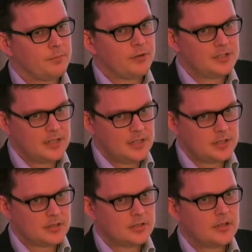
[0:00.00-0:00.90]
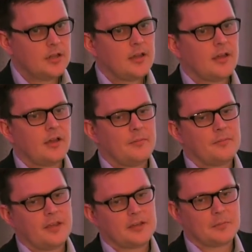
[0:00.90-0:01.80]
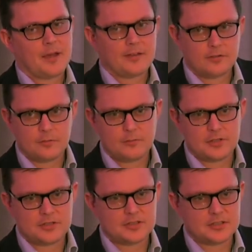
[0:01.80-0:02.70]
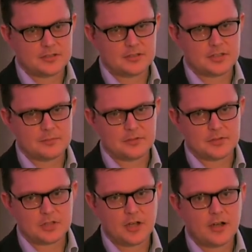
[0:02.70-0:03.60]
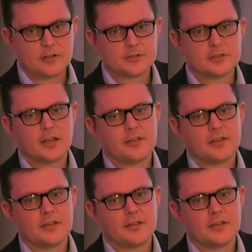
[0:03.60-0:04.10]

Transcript: British, they can pass on British citizenship to the child,